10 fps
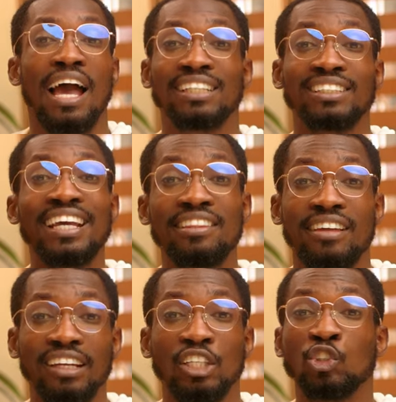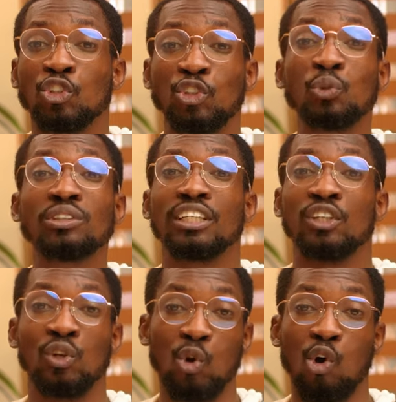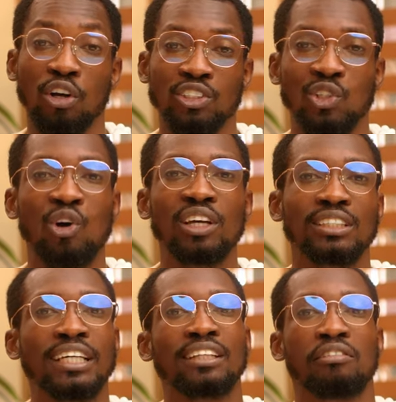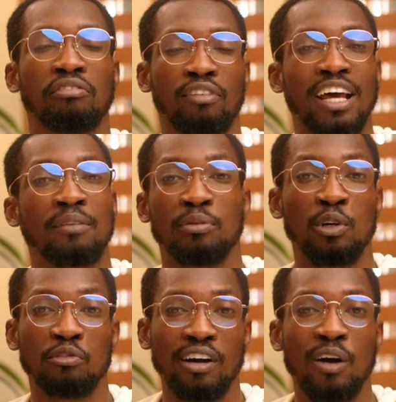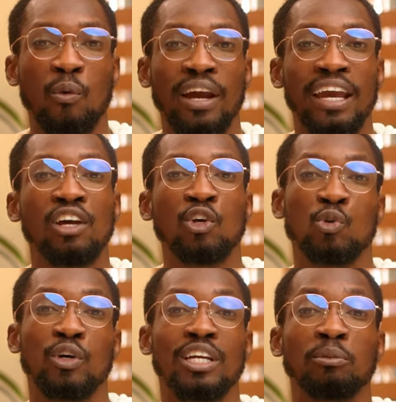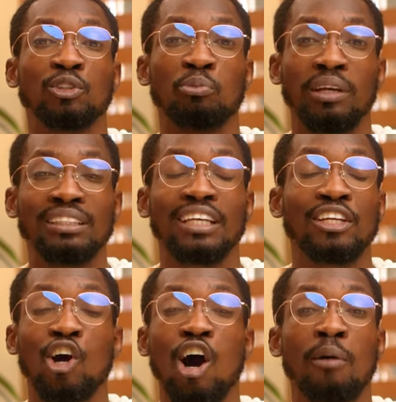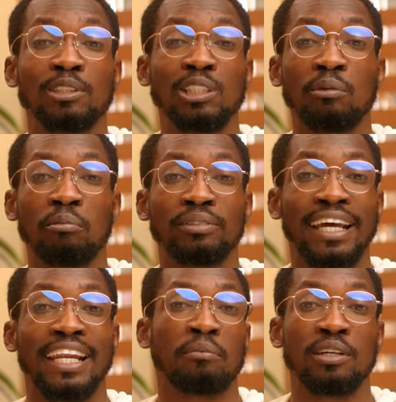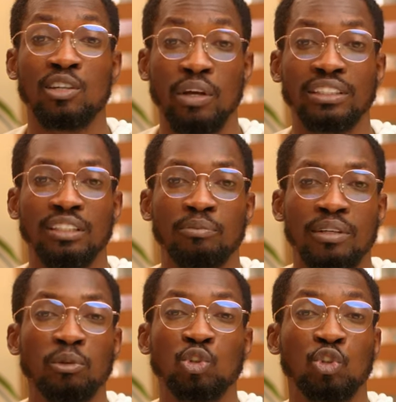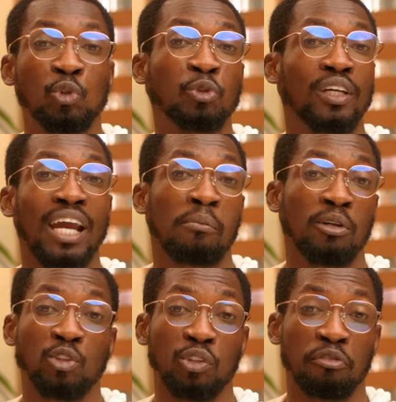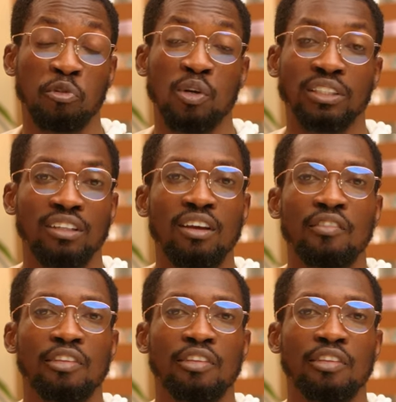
Aside that, it shoots in log. So log is like the flat profile where you are able to maintain your optimum dynamic range and be able to use your camera to the fullest.